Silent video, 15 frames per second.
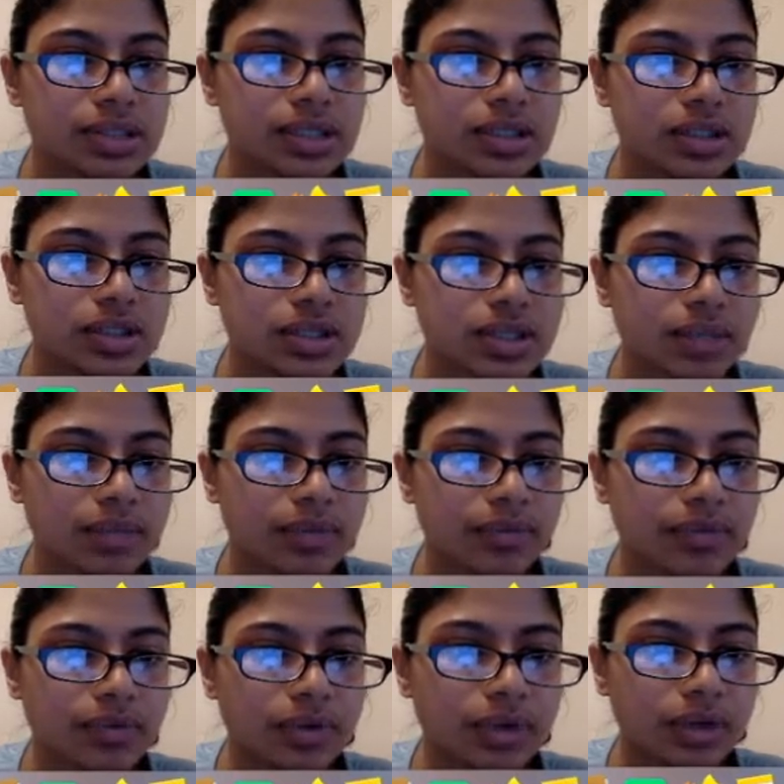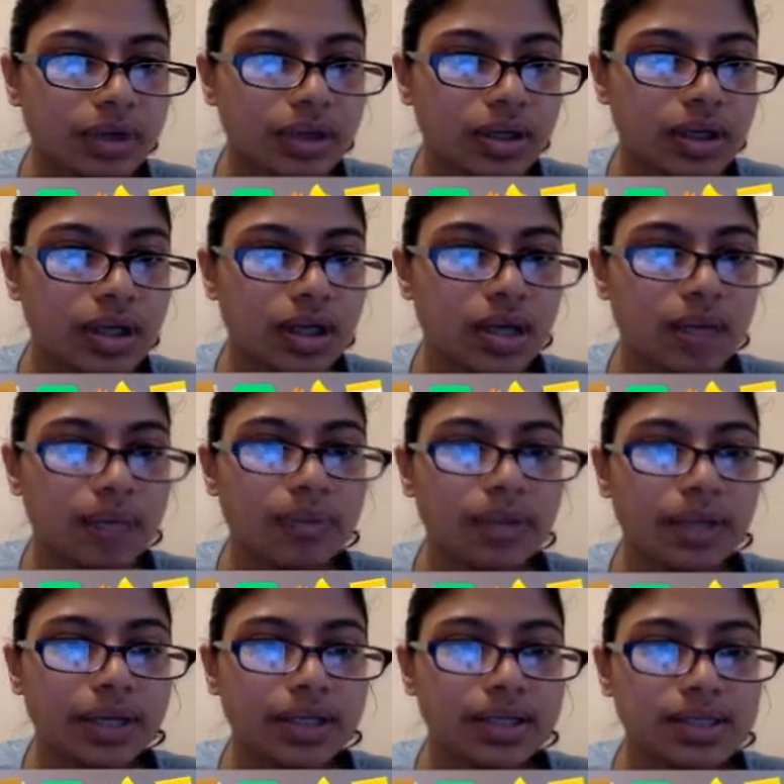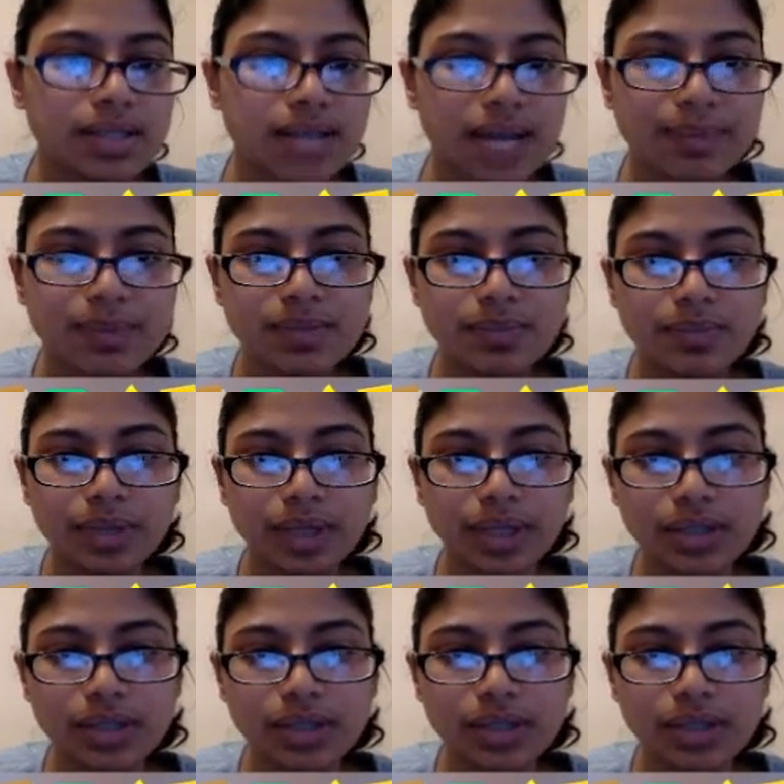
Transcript: just like before, blank times blank.